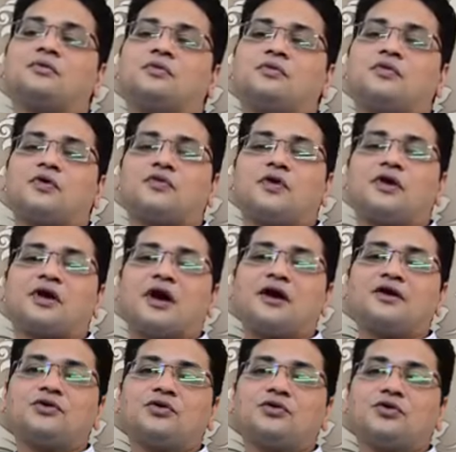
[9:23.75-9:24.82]
What we are trying
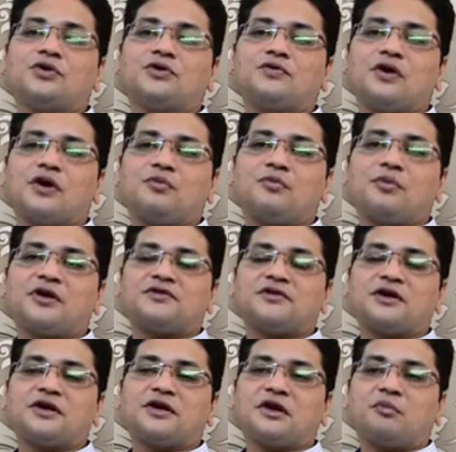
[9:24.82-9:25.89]
to do is we are mixing
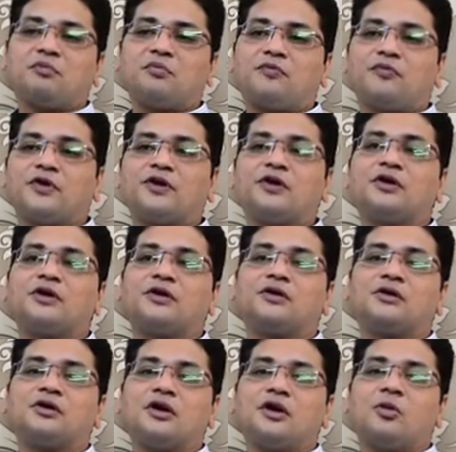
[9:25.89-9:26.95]
it up with a
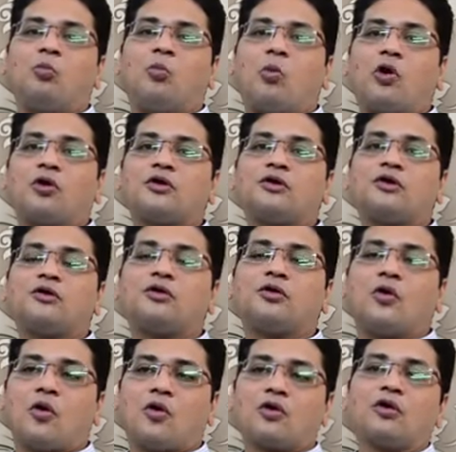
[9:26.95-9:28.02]
modern
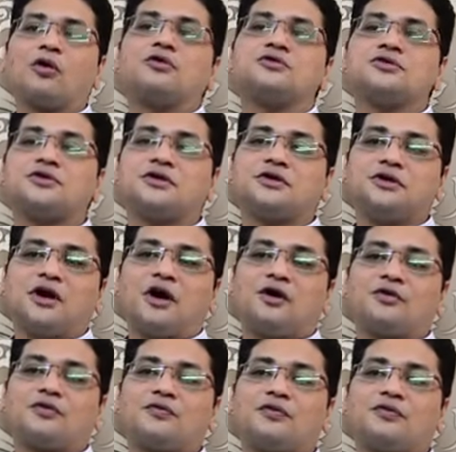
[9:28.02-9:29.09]
horology, the art
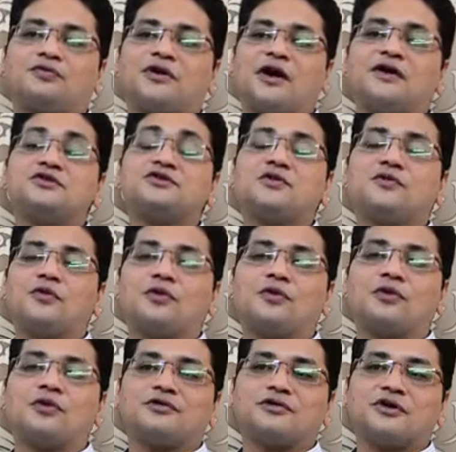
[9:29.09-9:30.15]
of science of
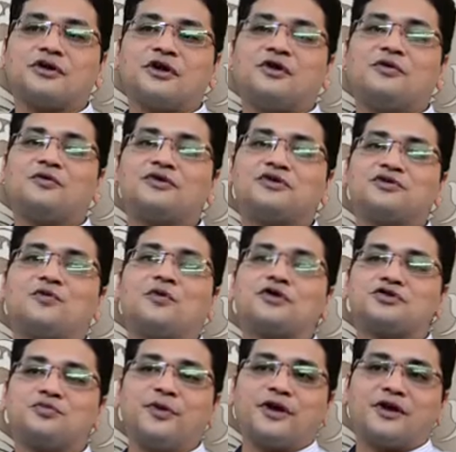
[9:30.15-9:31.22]
horology, which is
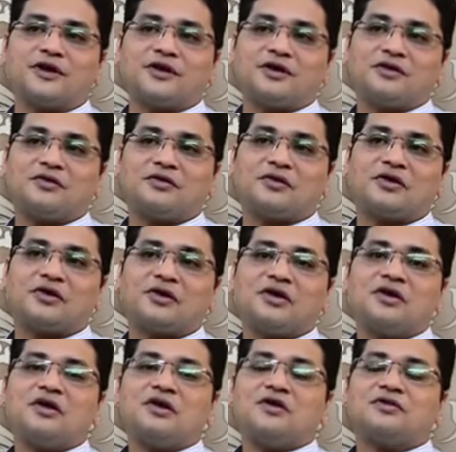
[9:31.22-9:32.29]
watchmaking. Okay.
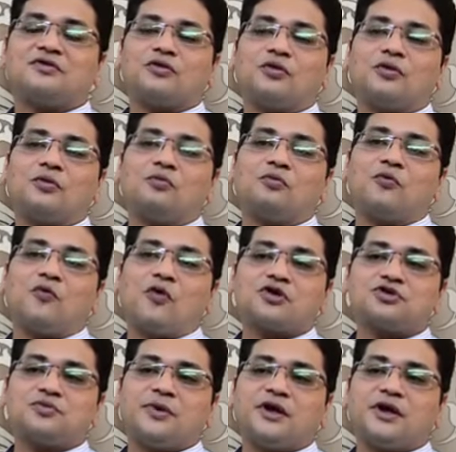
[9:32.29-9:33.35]
So
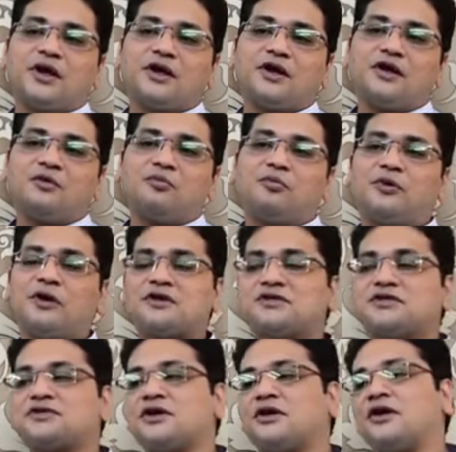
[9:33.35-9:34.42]
watchmaking
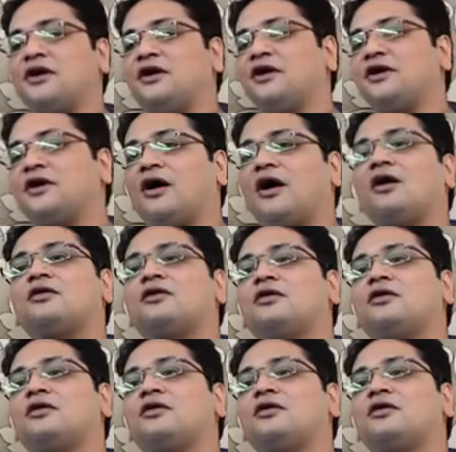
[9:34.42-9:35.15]
plus Indian art,